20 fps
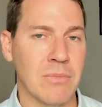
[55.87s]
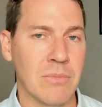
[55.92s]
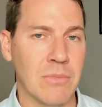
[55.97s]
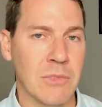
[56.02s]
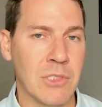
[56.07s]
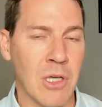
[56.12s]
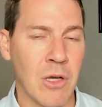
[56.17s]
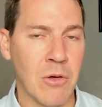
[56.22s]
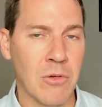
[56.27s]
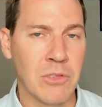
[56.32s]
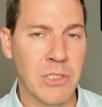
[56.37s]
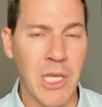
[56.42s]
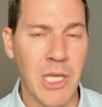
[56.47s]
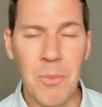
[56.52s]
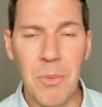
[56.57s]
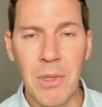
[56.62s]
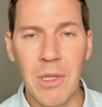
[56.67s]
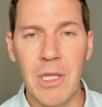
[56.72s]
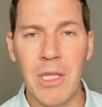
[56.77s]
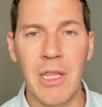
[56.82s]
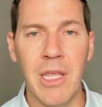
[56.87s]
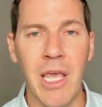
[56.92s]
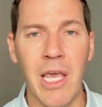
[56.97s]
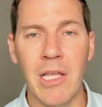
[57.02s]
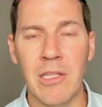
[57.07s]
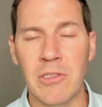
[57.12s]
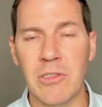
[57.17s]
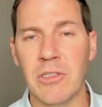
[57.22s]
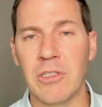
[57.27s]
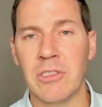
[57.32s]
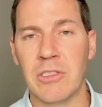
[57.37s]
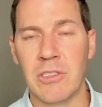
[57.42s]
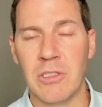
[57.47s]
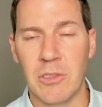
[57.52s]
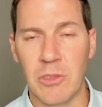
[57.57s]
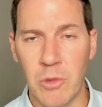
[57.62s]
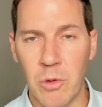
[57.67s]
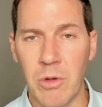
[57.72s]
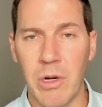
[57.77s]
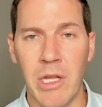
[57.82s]
So typically the answer is,
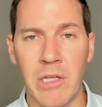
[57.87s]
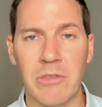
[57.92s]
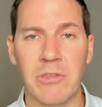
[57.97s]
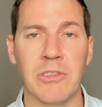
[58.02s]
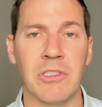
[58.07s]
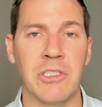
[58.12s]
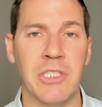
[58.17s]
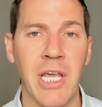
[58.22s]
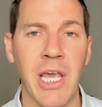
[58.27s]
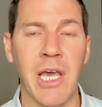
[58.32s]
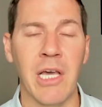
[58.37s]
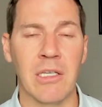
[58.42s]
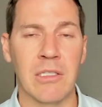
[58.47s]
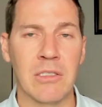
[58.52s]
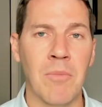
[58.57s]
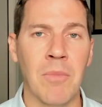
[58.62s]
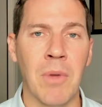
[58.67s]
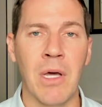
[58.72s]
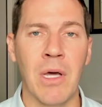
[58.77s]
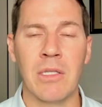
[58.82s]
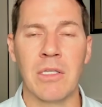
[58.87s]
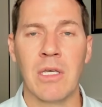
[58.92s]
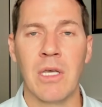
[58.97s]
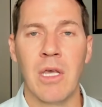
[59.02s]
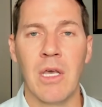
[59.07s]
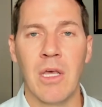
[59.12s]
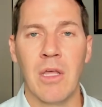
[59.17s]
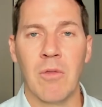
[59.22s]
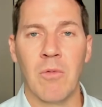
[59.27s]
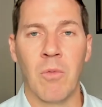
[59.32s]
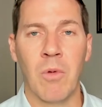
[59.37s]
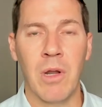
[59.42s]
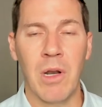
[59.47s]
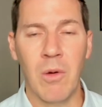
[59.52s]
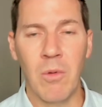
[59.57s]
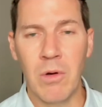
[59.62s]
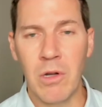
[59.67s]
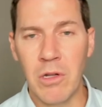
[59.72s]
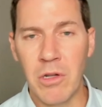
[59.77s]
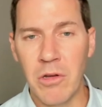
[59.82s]
the short answer is yes, but what
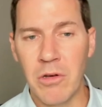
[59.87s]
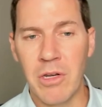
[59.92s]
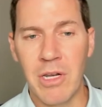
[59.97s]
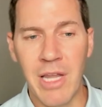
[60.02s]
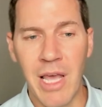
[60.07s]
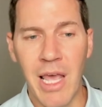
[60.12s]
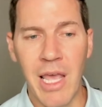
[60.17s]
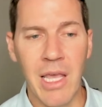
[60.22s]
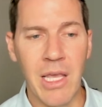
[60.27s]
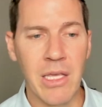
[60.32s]
I want to do today